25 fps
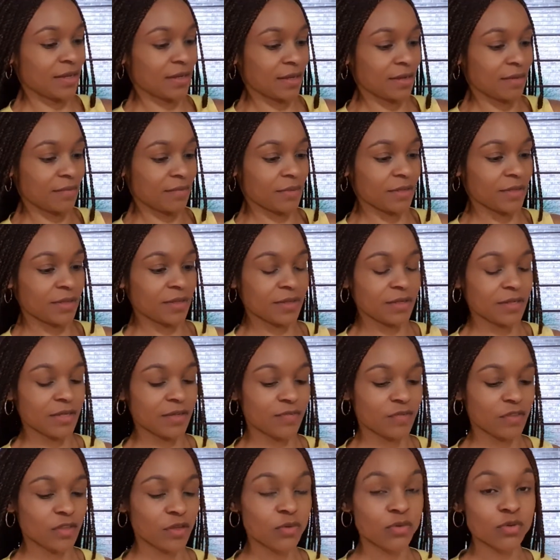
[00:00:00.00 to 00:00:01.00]
mean,
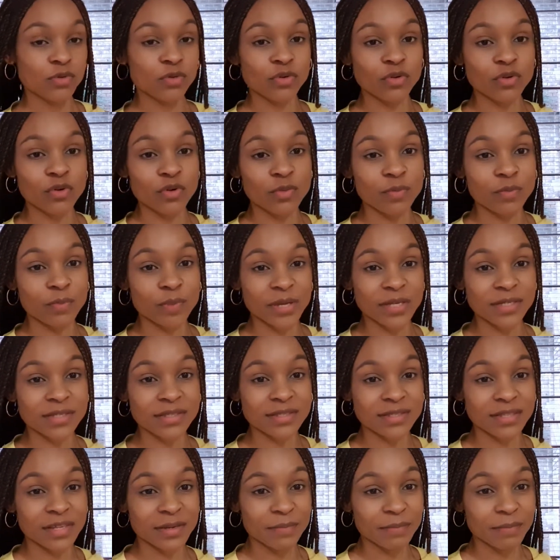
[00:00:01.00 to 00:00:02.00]
if they will grow
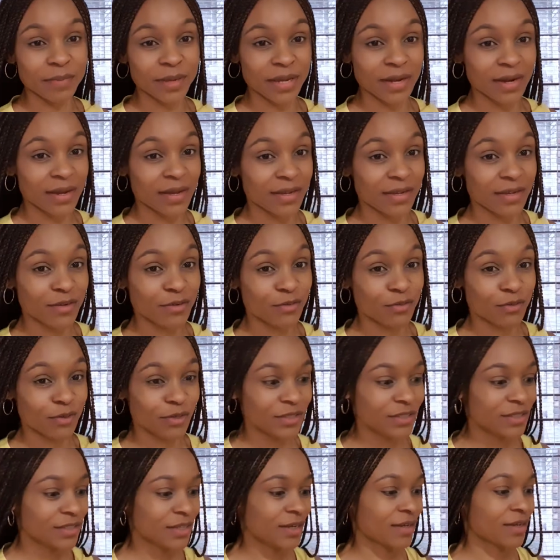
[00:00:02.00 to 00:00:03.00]
best and better in
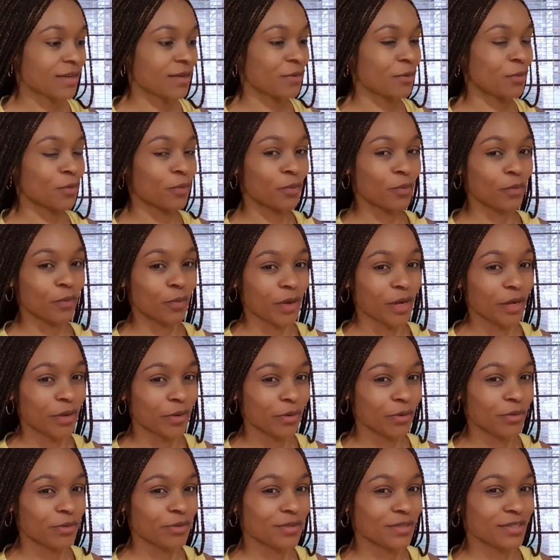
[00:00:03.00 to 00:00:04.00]
water, why
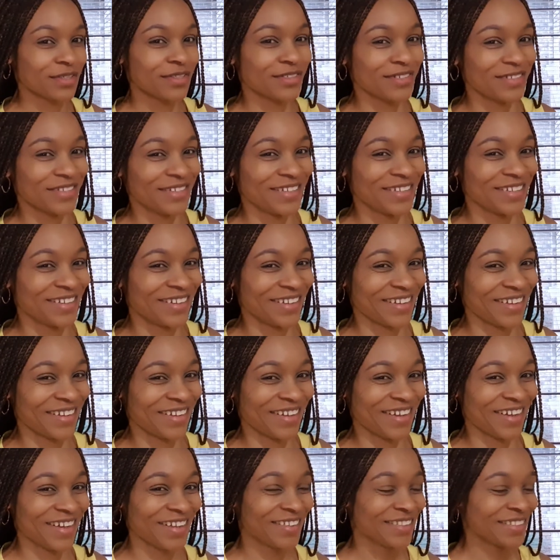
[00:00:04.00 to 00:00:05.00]
not?
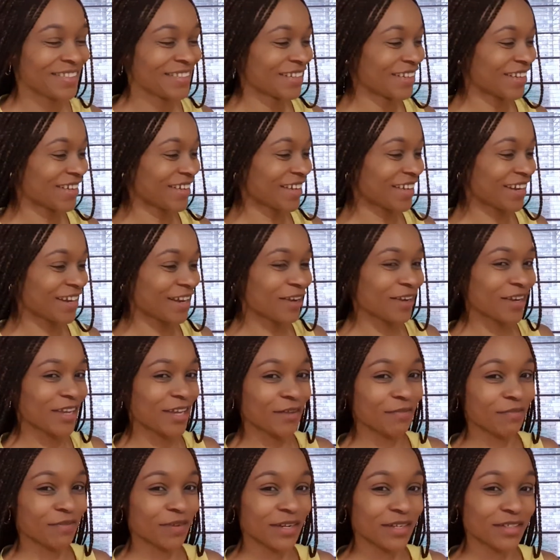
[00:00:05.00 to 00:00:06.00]
And I'll
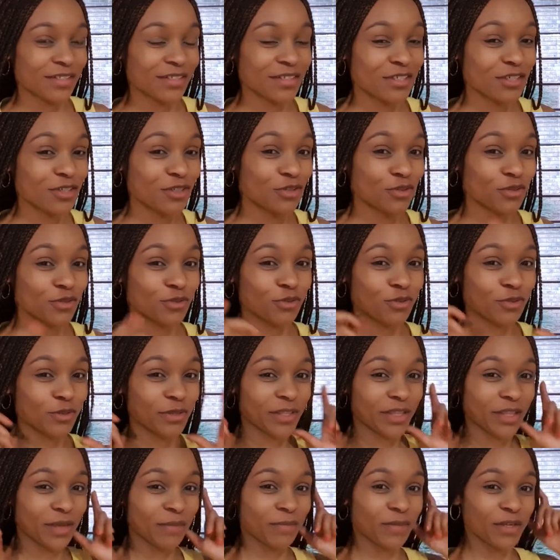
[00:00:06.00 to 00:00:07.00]
have less issues with
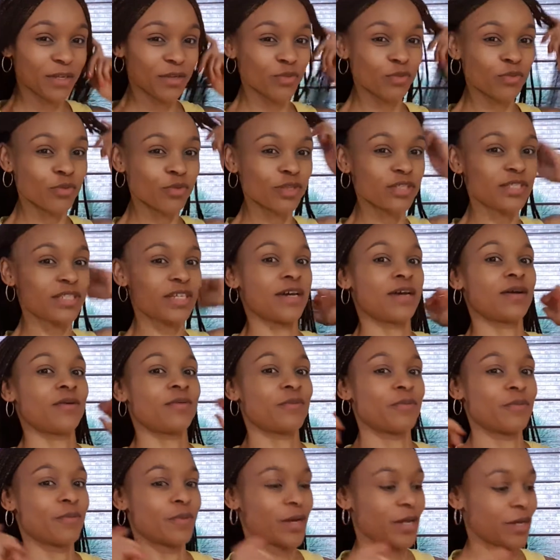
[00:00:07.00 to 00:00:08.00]
them in water.
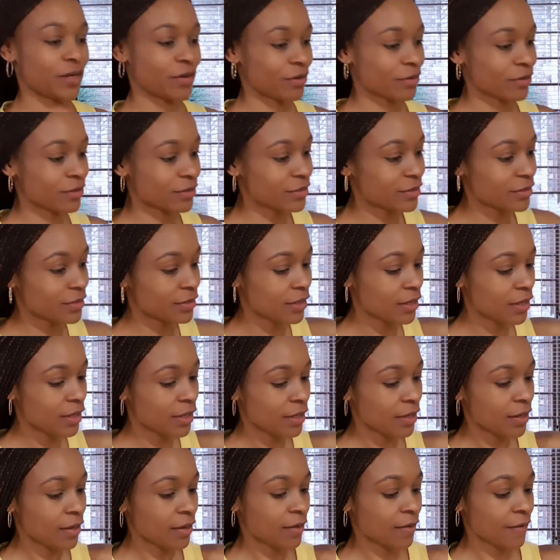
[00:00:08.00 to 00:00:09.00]
Why not?
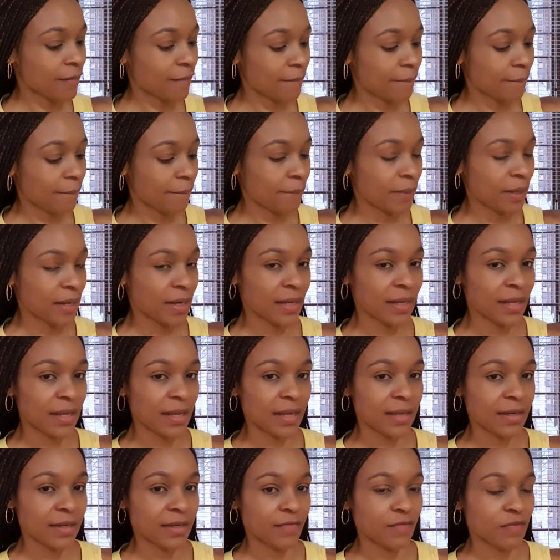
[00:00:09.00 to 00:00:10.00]
But
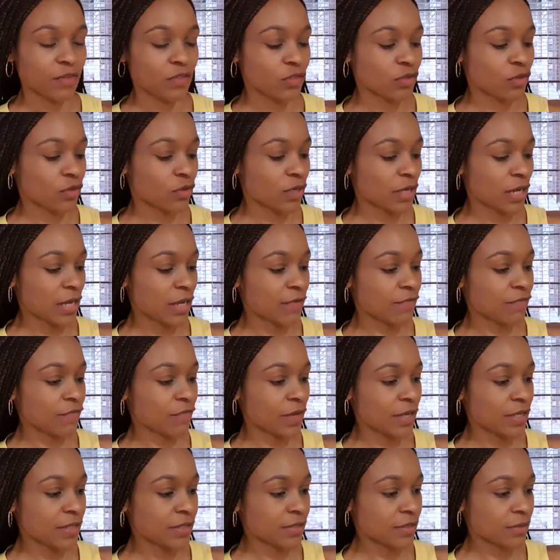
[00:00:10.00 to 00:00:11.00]
again, if it's not
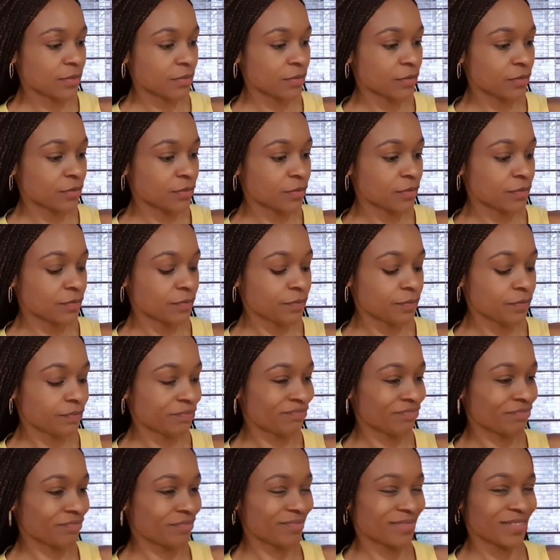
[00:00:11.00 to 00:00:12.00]
advisable,
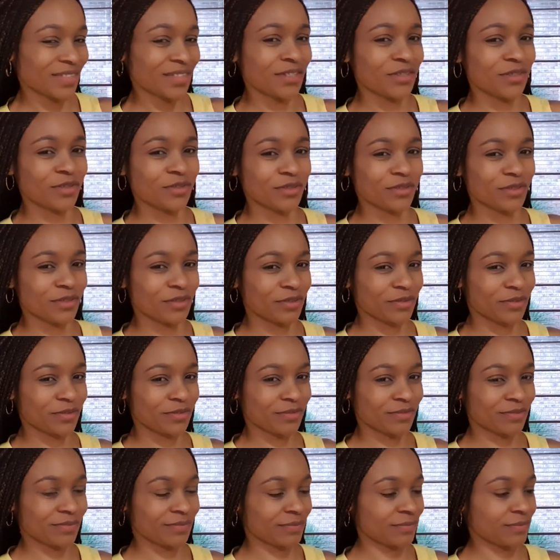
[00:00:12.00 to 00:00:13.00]
I don't know,
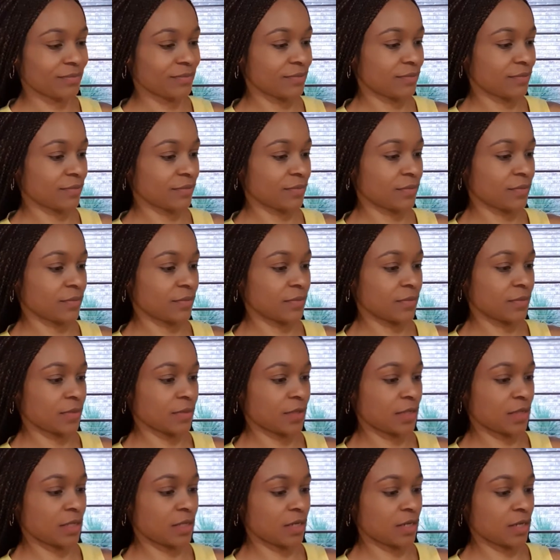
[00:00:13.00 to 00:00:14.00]

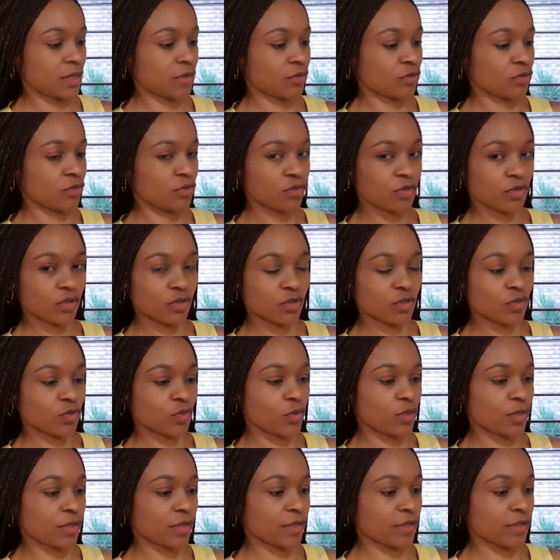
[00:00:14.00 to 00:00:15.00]
then I'll do the
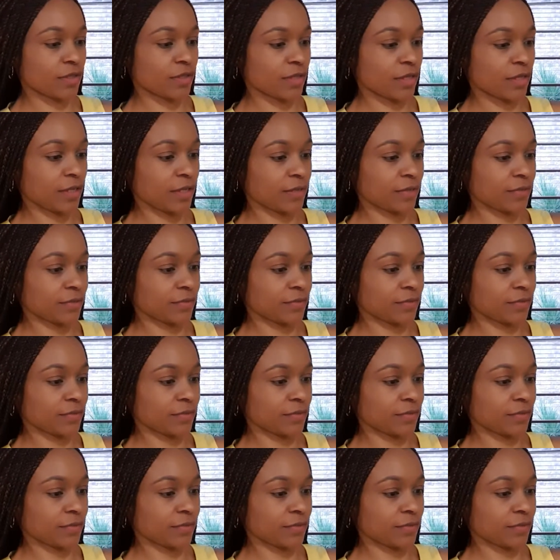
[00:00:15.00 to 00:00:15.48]
soil thing.